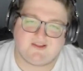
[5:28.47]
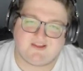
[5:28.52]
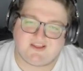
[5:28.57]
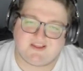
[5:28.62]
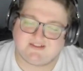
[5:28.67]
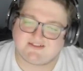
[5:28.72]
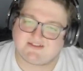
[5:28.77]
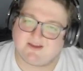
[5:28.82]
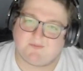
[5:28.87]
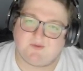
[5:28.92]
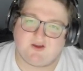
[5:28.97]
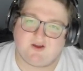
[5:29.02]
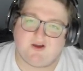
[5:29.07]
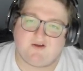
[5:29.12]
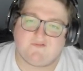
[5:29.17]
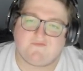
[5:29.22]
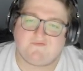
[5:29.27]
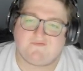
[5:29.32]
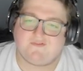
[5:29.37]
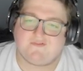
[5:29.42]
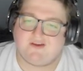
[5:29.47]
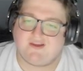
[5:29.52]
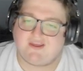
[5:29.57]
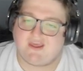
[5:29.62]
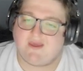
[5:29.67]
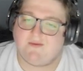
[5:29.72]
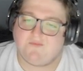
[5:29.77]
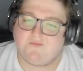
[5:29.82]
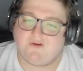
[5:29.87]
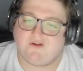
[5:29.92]
He's coming off a
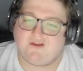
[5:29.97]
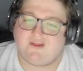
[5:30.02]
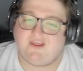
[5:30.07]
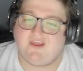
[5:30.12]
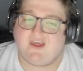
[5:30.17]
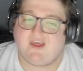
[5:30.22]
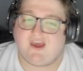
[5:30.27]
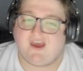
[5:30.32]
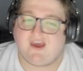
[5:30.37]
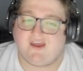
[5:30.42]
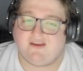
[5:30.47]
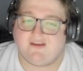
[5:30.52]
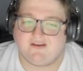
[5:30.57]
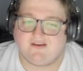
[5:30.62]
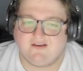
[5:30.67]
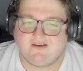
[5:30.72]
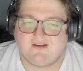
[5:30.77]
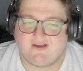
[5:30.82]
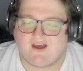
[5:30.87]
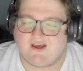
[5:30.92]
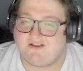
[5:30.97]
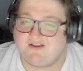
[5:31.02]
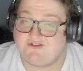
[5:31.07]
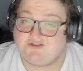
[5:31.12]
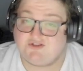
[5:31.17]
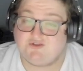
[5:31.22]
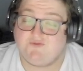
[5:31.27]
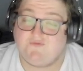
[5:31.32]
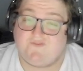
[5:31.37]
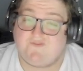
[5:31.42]
game where he had
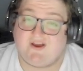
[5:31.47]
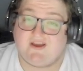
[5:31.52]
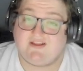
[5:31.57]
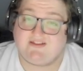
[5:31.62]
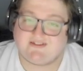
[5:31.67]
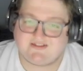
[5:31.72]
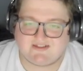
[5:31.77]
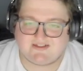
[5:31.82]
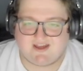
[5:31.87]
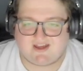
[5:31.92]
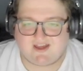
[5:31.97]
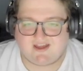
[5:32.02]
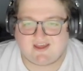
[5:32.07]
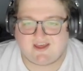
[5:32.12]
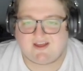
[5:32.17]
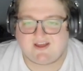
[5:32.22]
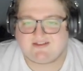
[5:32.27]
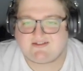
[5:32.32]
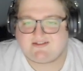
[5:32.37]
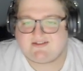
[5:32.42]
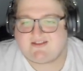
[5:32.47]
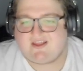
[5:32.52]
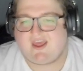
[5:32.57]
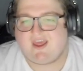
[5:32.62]
two fights, I guess.